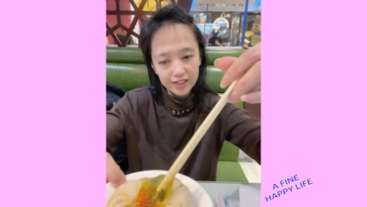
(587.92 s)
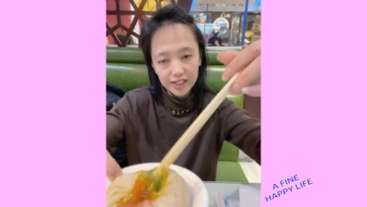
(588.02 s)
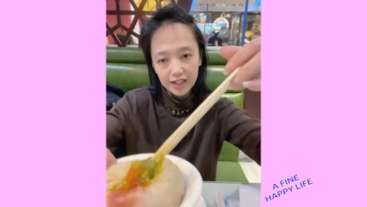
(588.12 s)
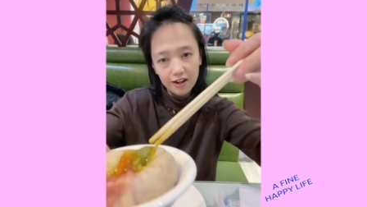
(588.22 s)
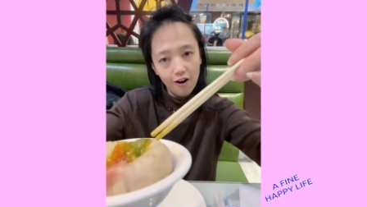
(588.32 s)

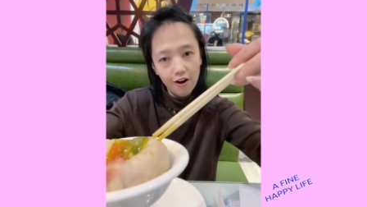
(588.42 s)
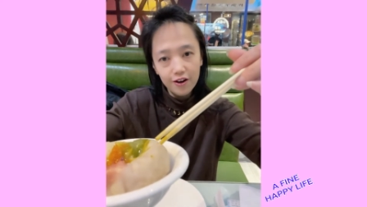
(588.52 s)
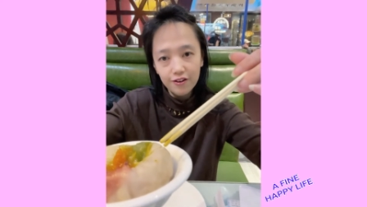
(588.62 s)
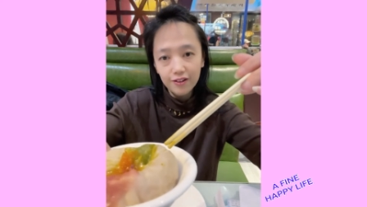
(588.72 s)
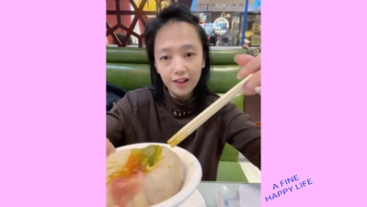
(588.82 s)
So aren't
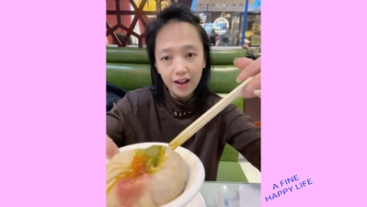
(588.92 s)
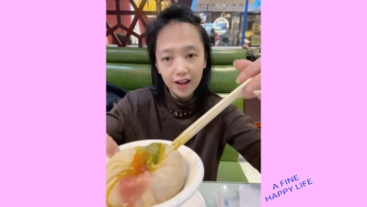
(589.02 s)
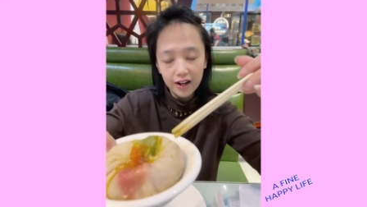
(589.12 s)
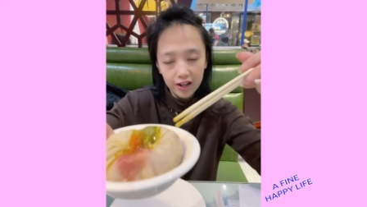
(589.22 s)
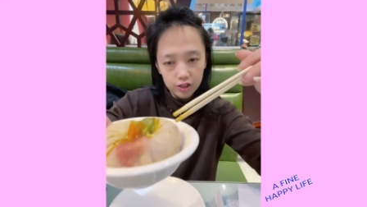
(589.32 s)
you
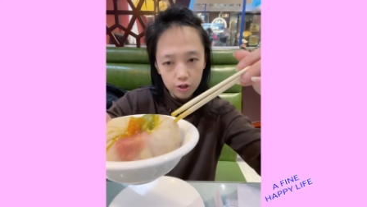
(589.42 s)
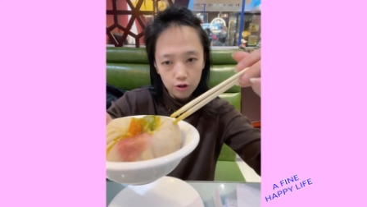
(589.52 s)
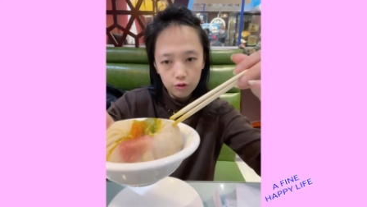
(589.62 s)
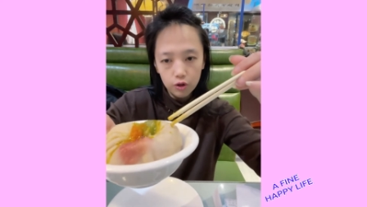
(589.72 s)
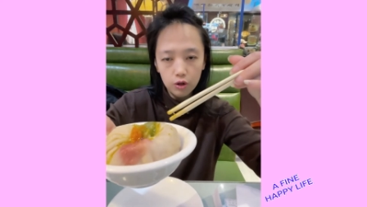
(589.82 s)
glad I
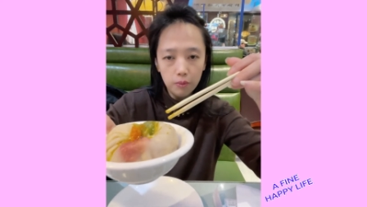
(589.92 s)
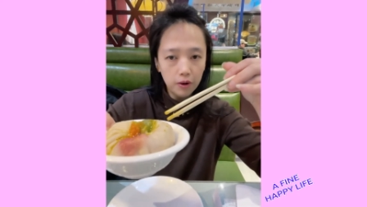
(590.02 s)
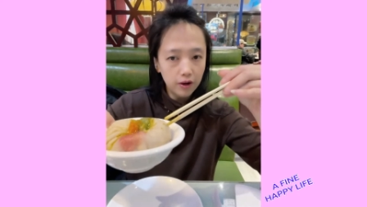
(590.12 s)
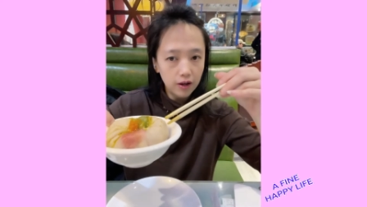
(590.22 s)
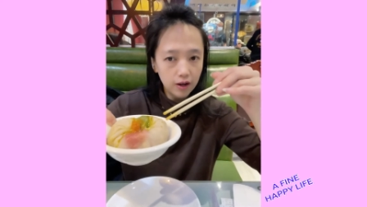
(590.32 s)
told you to
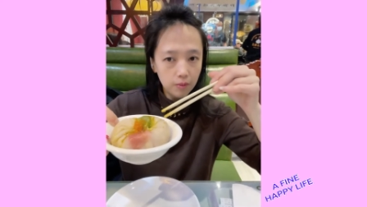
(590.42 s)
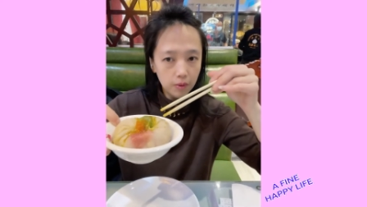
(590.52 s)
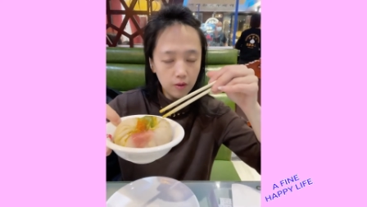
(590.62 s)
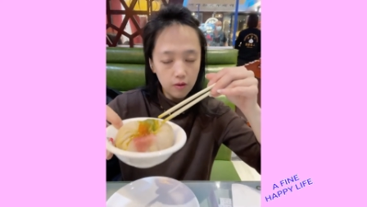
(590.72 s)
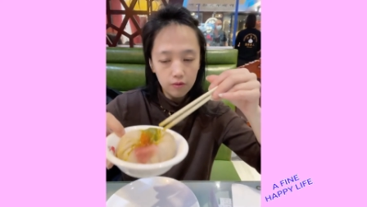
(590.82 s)
put it in a
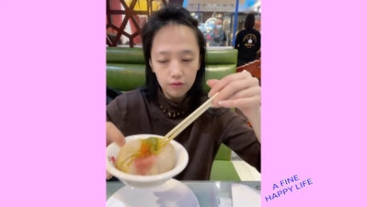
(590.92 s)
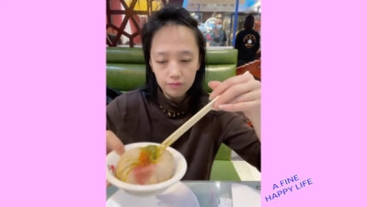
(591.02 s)
bowl?